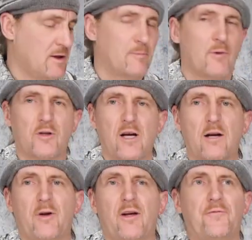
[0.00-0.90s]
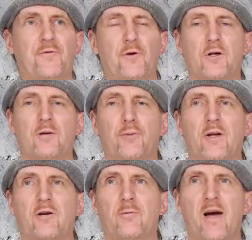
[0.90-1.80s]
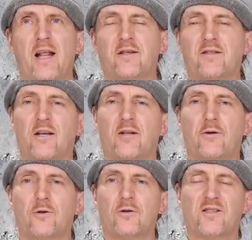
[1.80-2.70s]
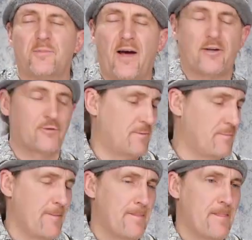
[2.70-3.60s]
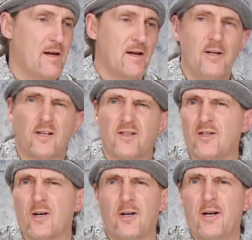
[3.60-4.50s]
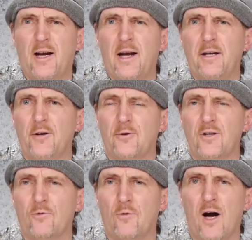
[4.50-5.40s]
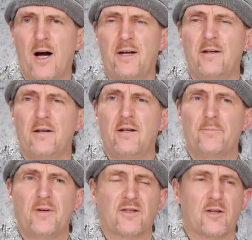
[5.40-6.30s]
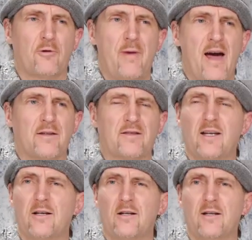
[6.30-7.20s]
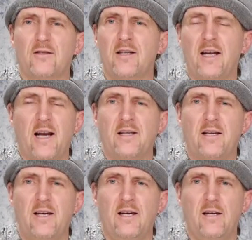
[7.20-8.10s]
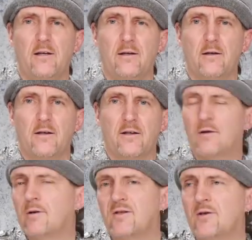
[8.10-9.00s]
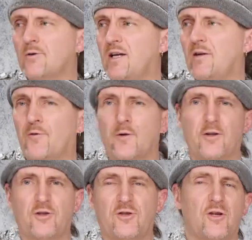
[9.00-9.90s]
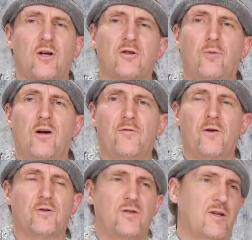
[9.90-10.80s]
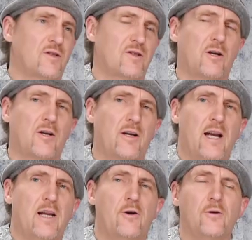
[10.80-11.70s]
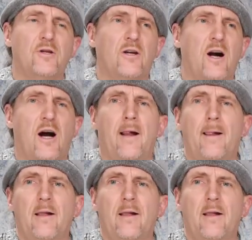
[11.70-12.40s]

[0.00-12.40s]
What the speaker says: But we're talking about a full, complete chromatic scale, the whole spectrum. You can start on any note you want because a chromatic scale isn't in any key. There is no key for it. It's just all 12 notes. You can start on any note you got.